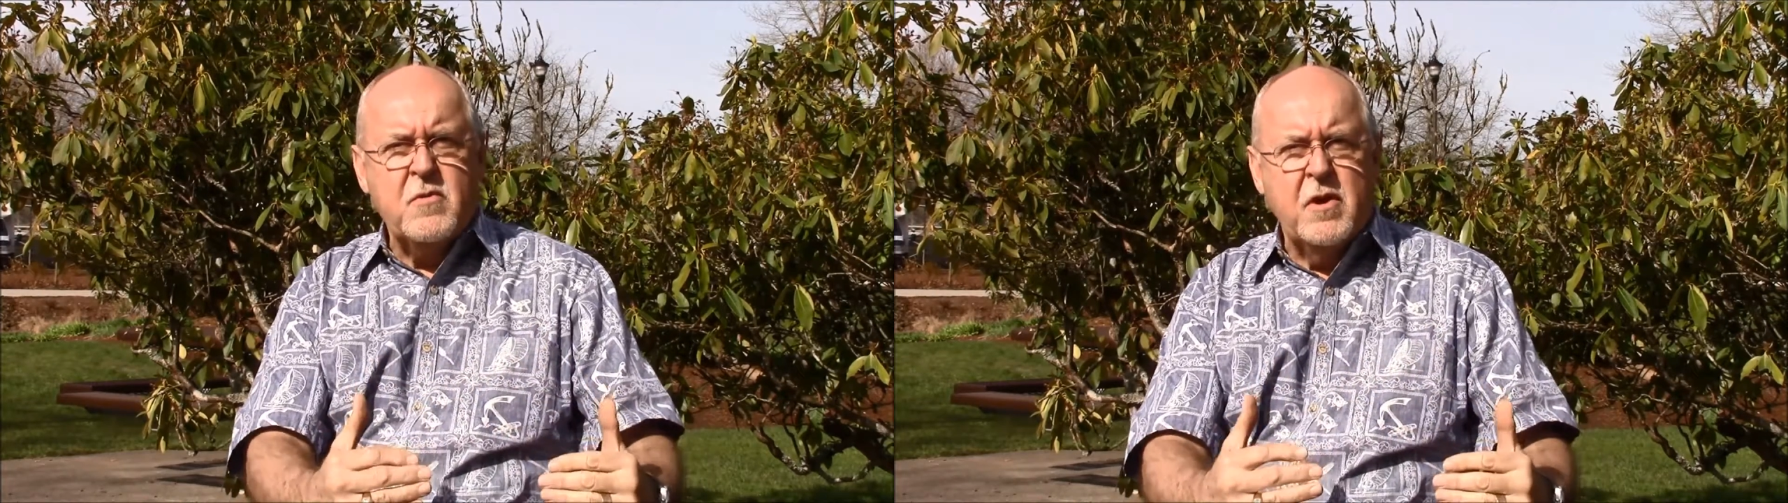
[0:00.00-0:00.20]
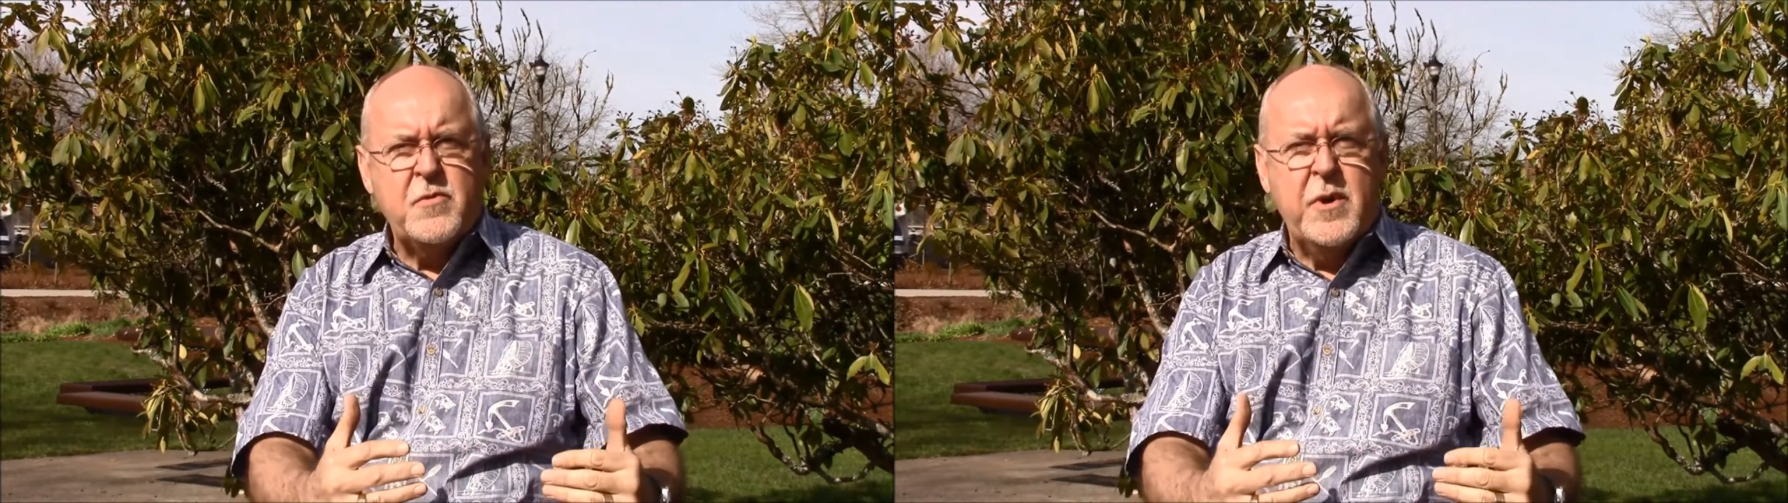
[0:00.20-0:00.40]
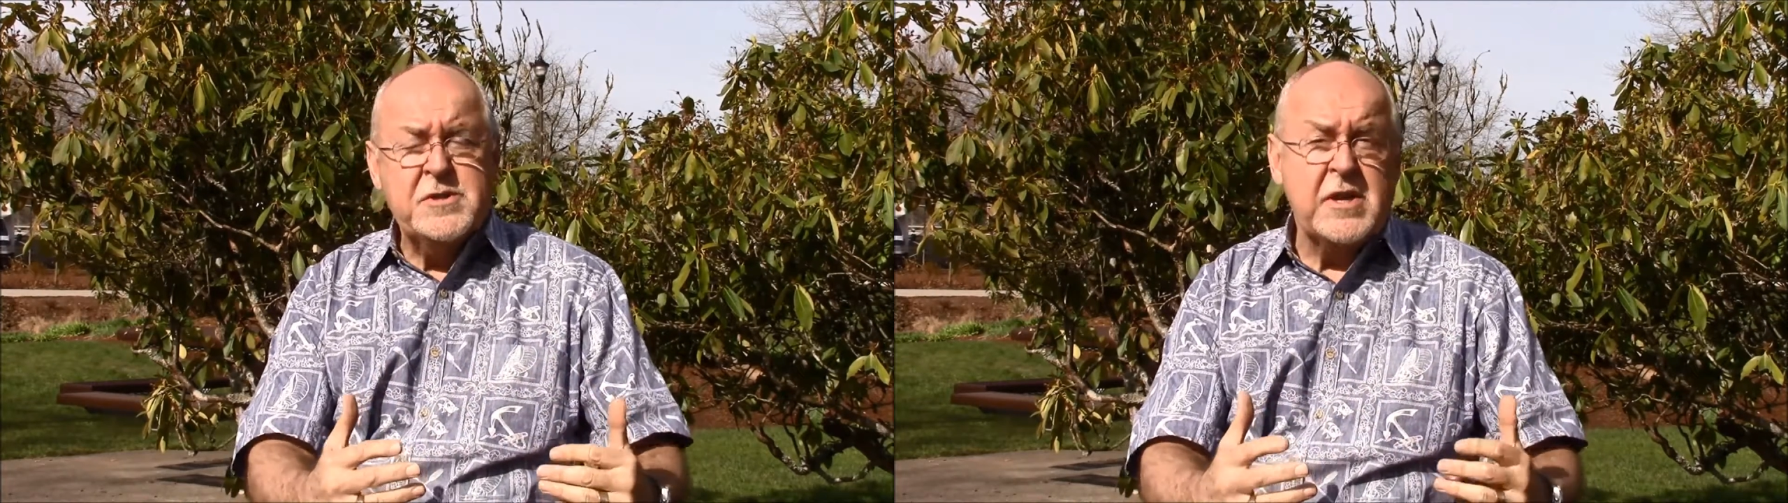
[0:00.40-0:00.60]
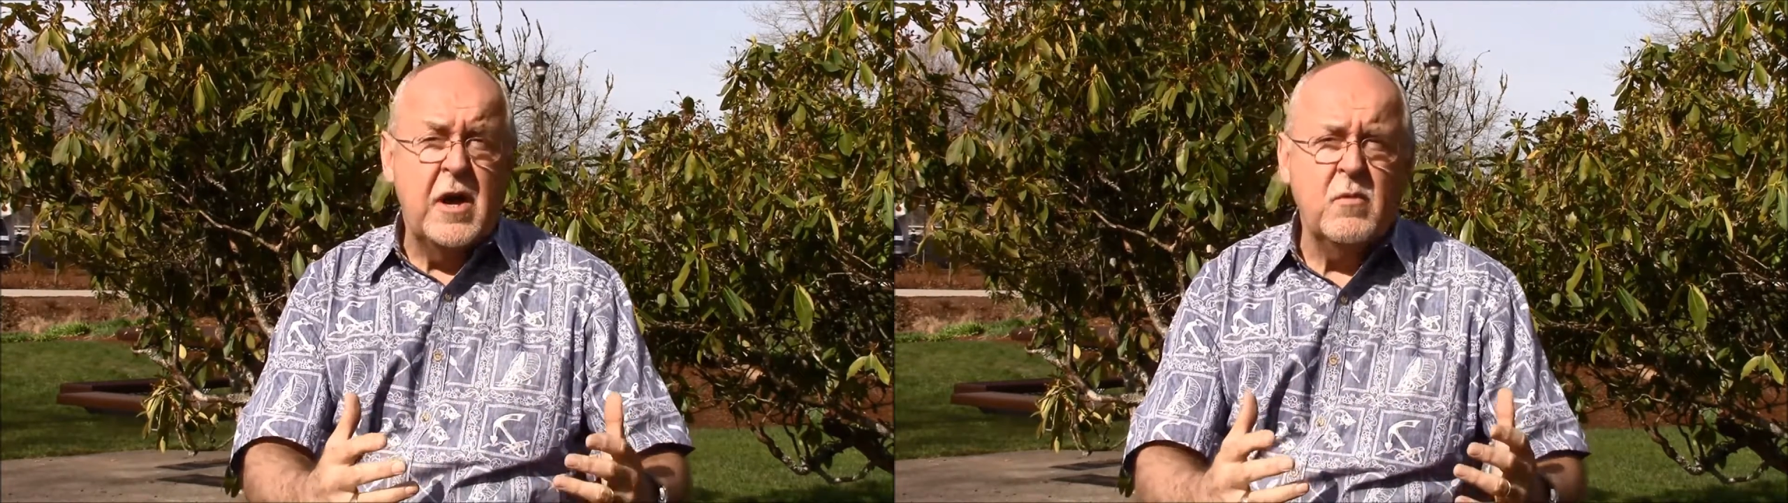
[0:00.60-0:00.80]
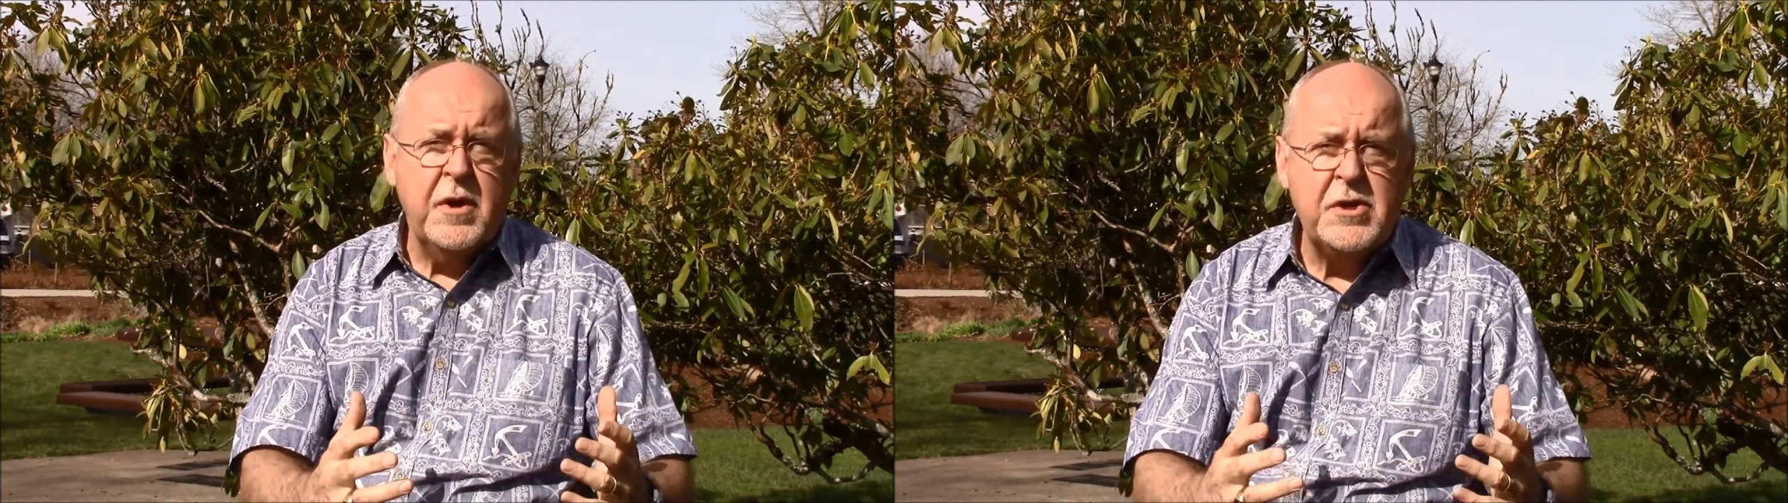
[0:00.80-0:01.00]
Northwest
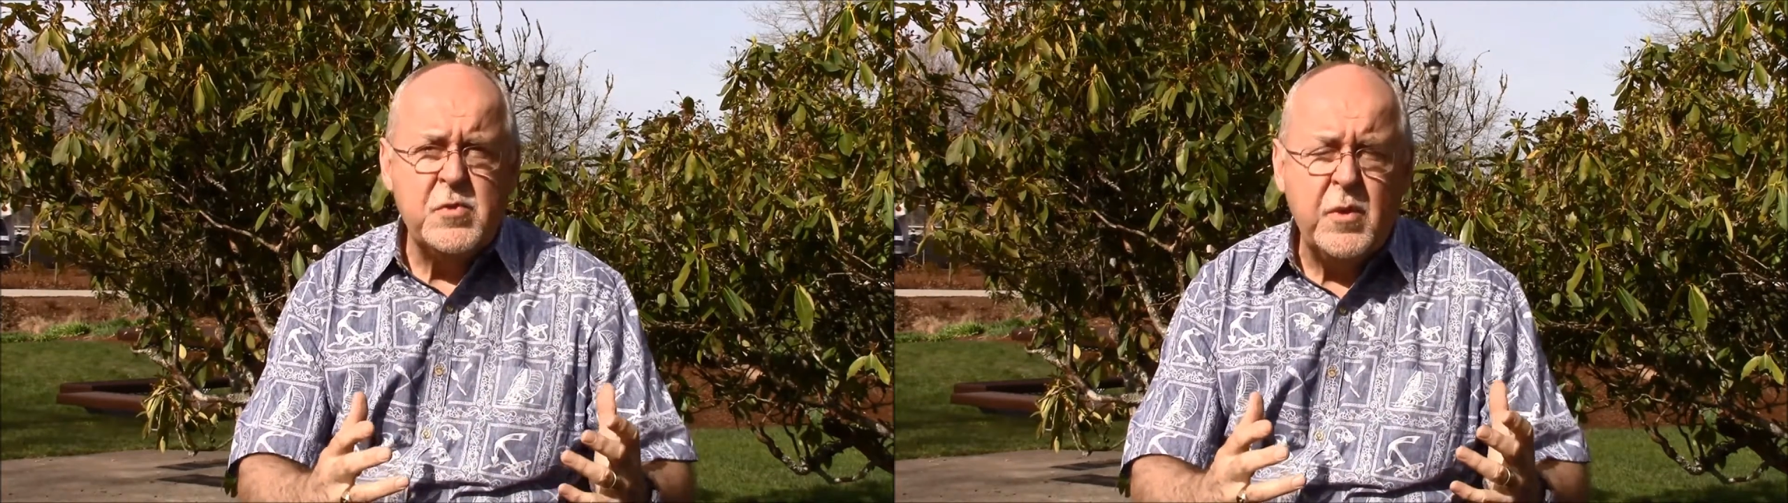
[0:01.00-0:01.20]
Outreach,